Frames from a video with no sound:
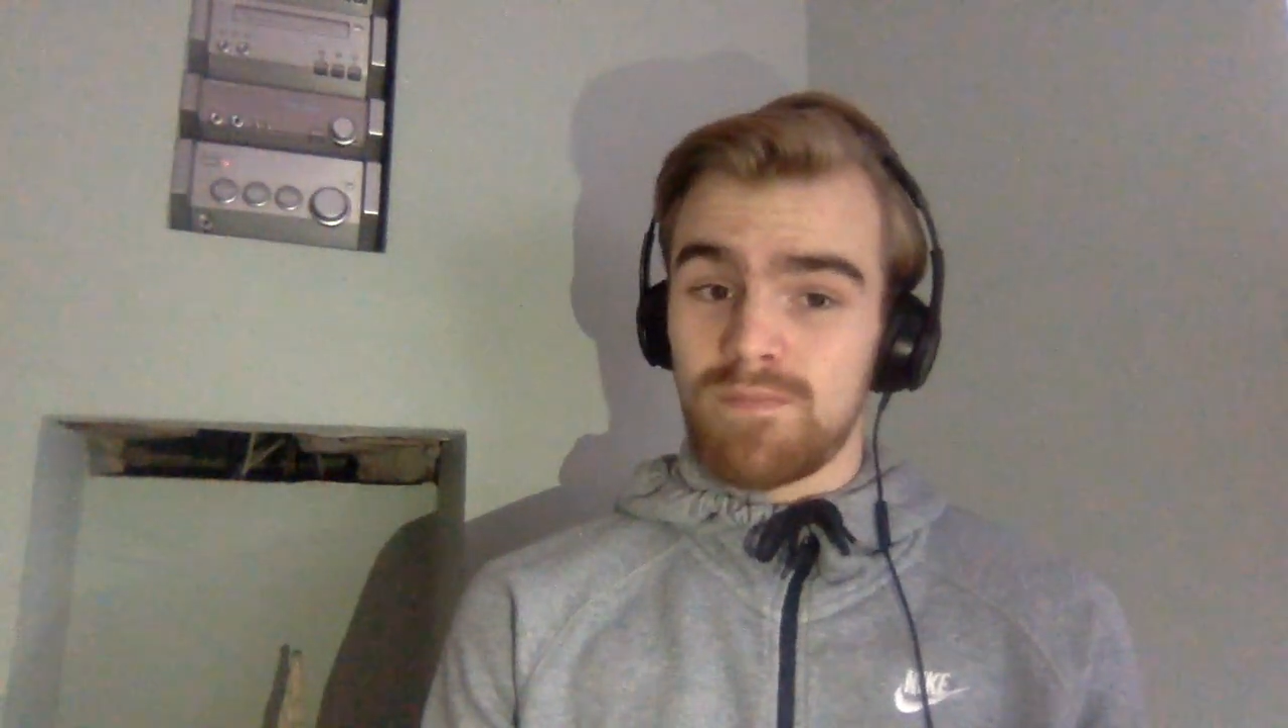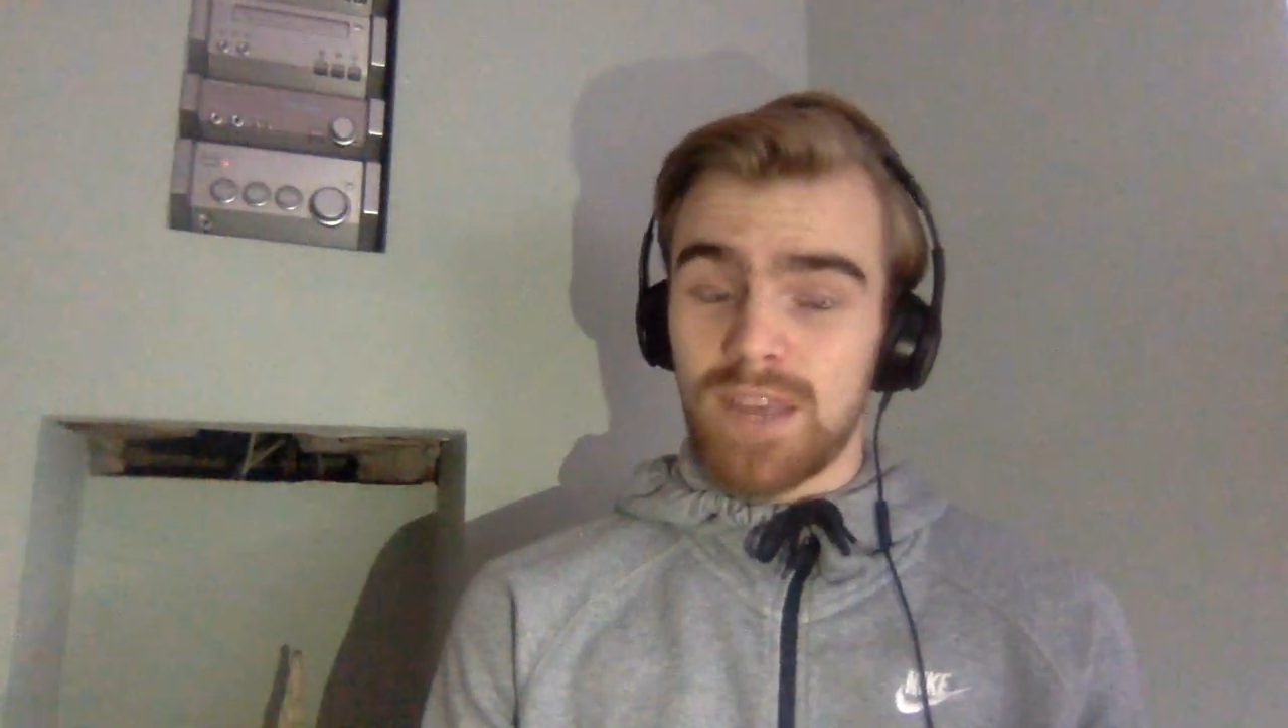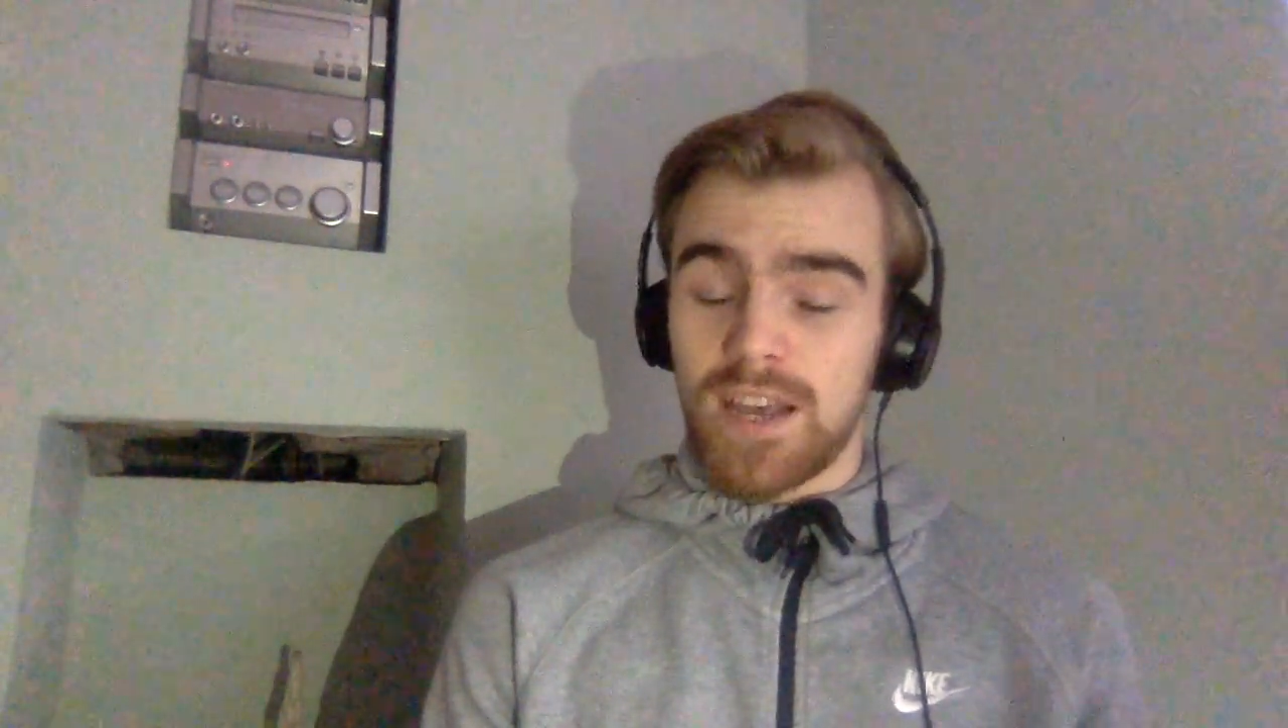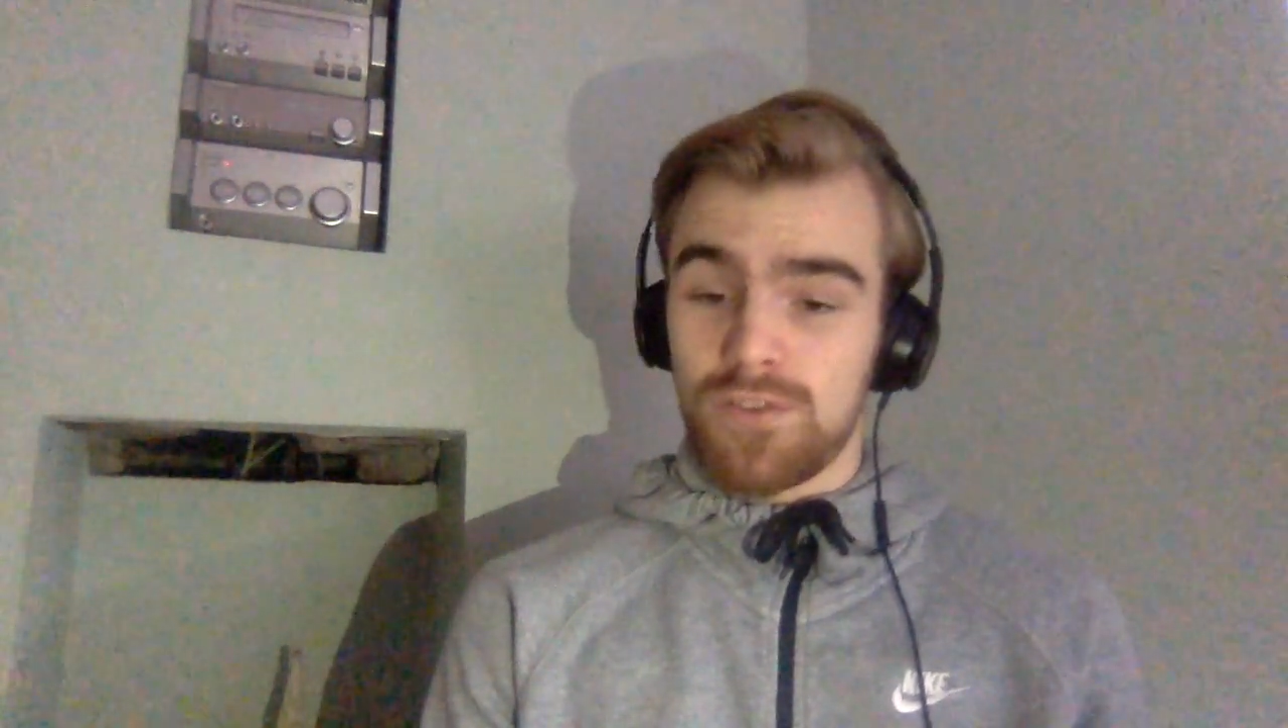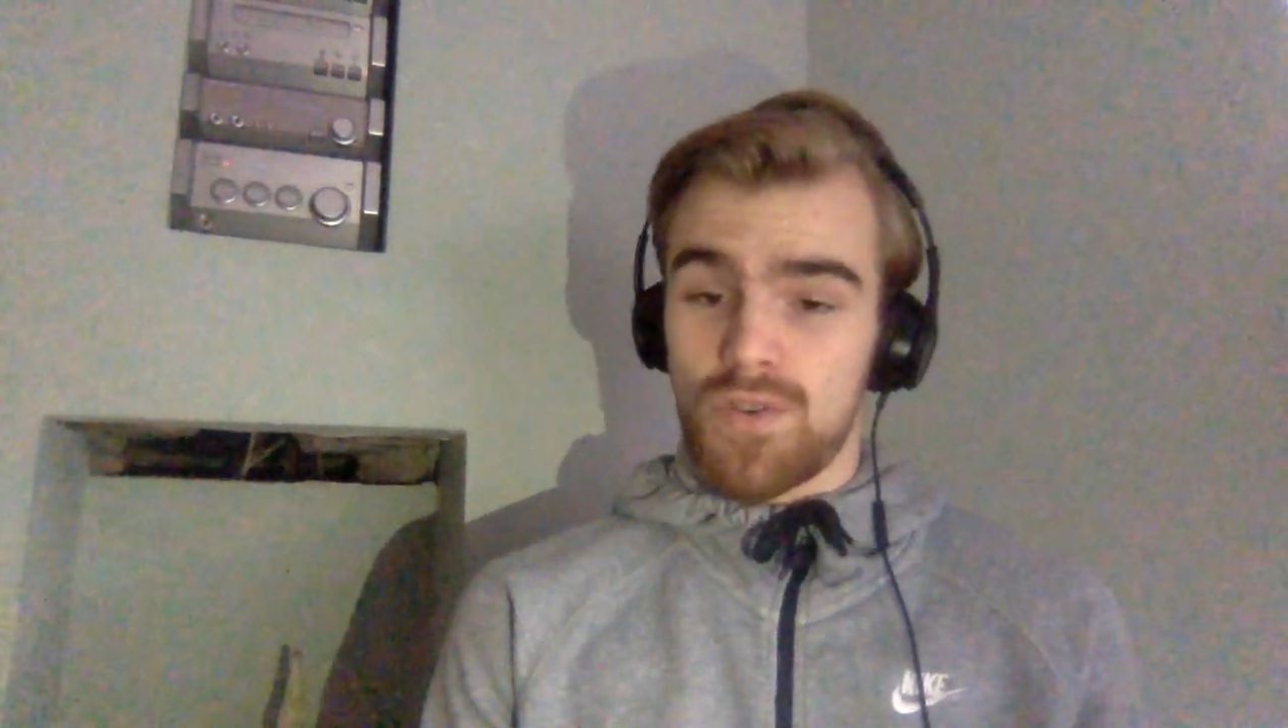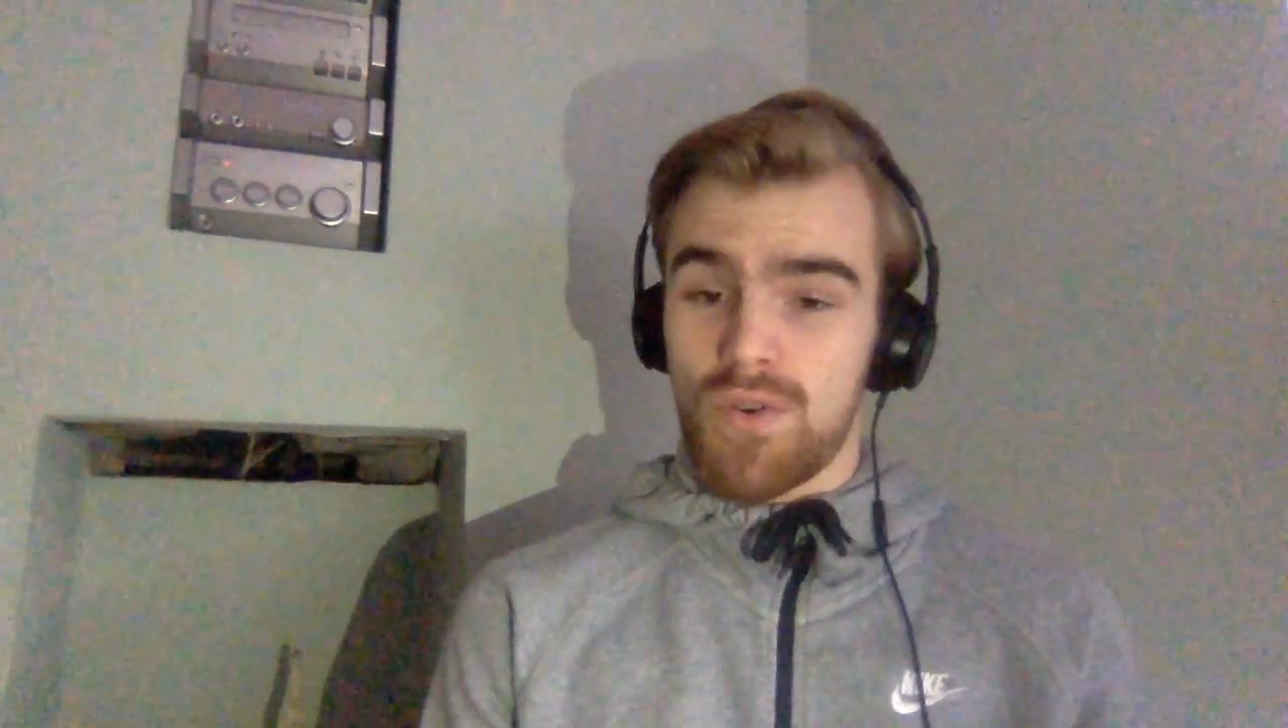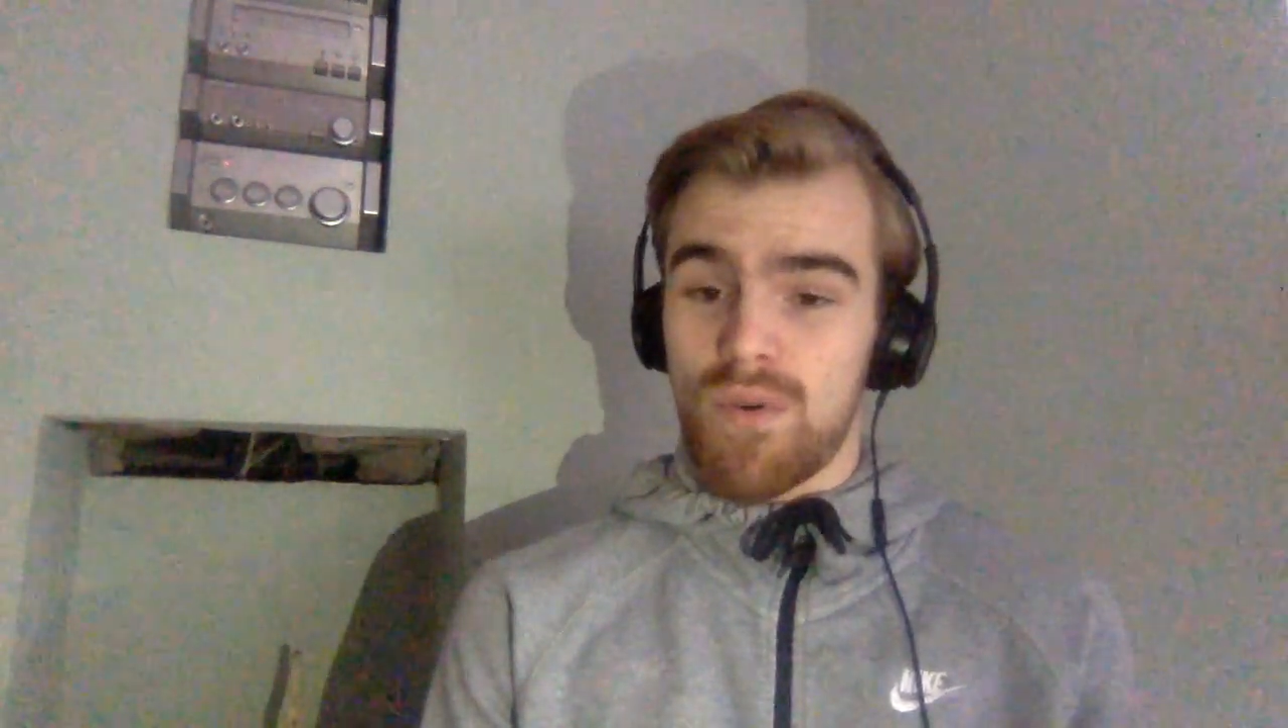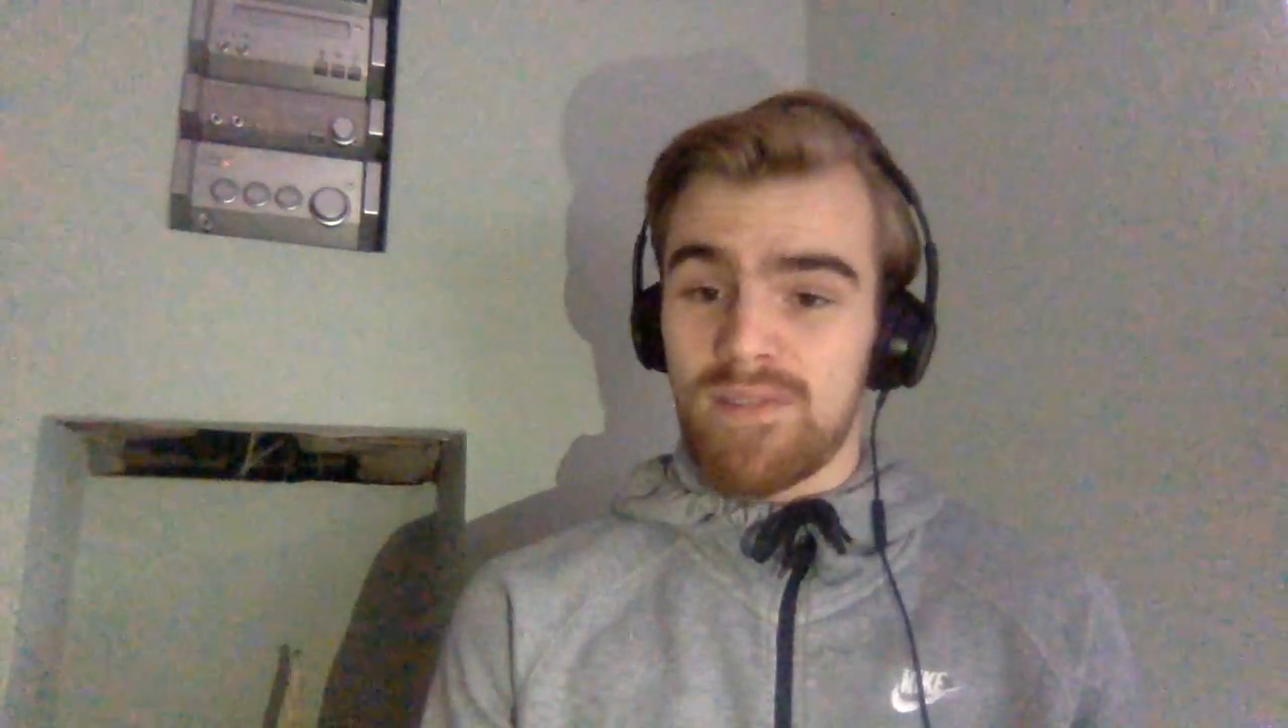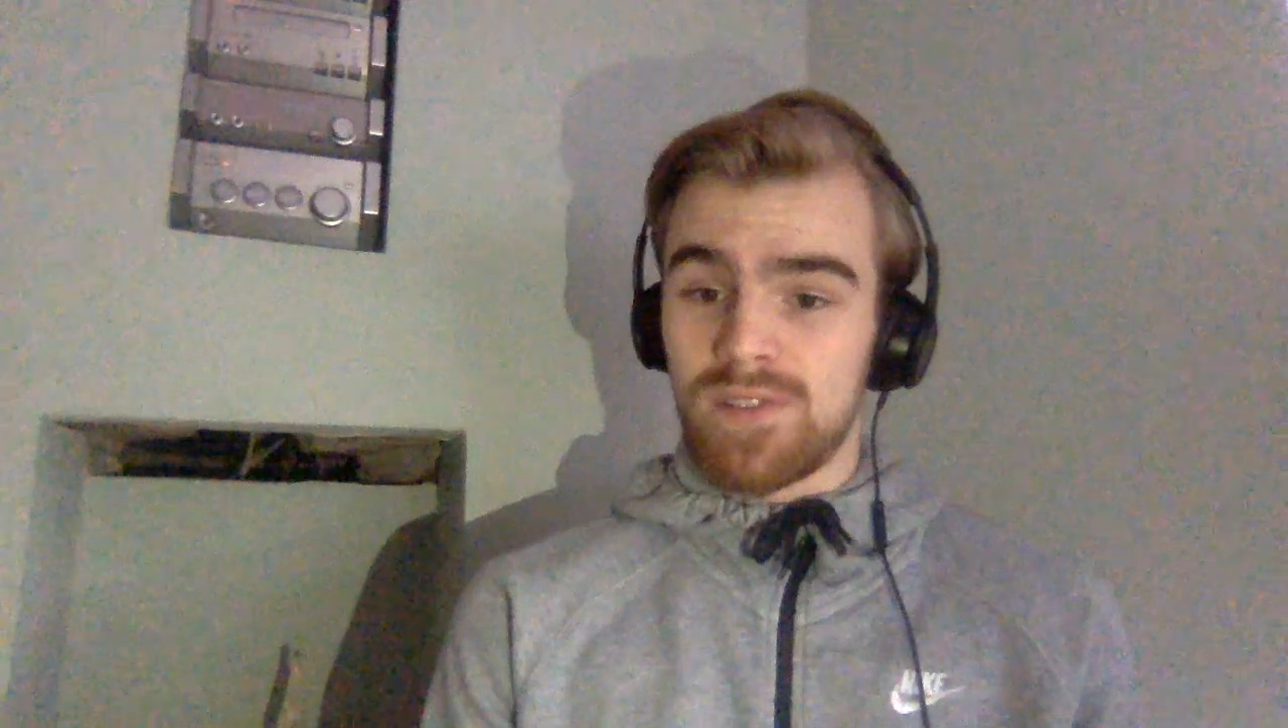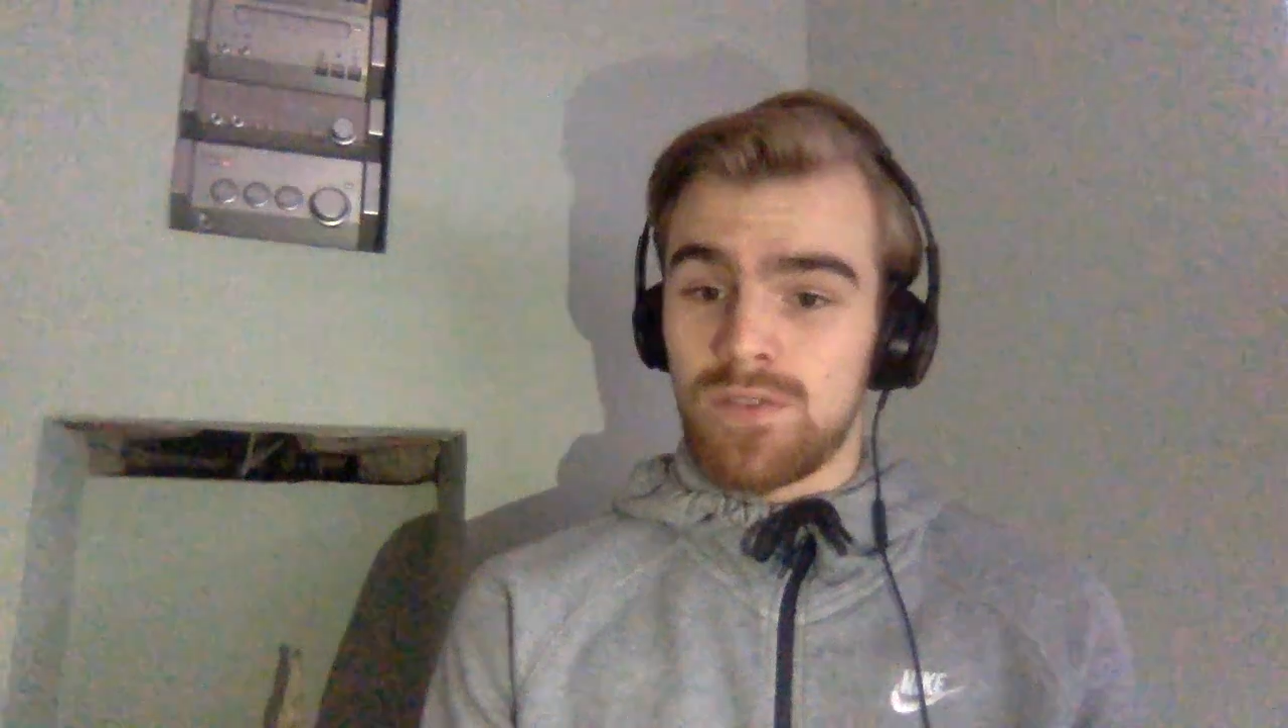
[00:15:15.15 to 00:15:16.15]
like a true
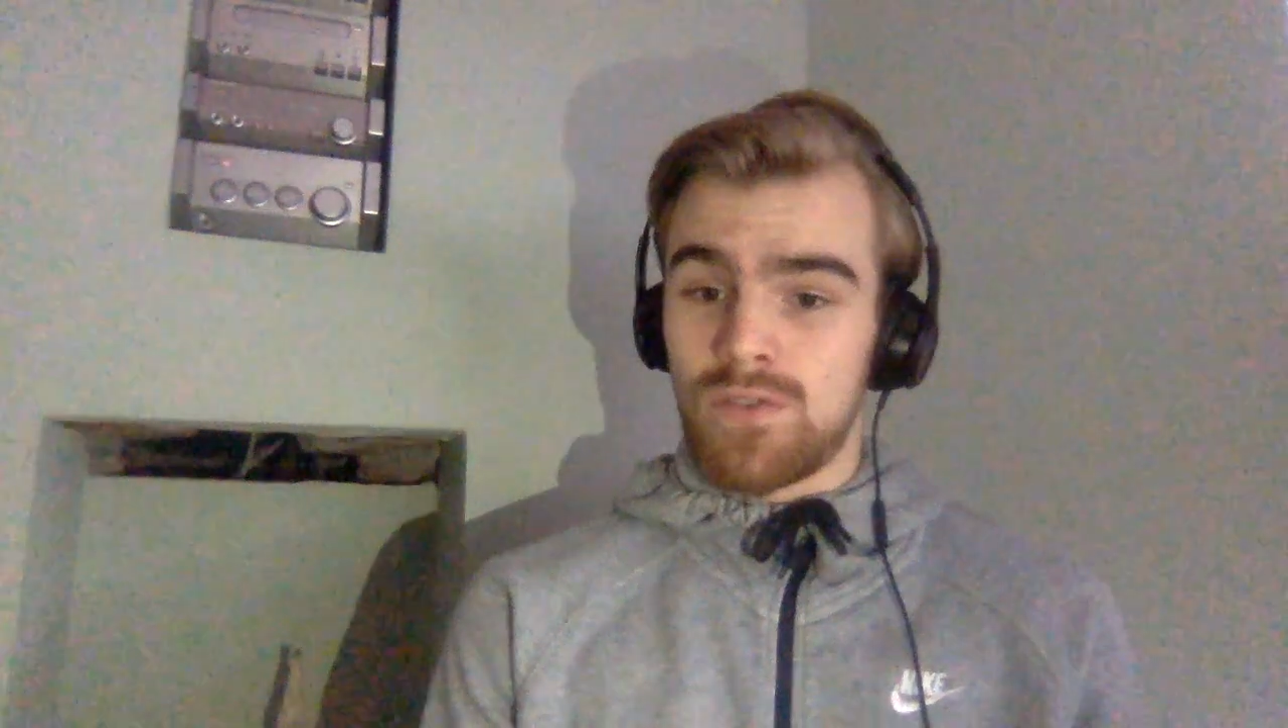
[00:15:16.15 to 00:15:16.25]
Everton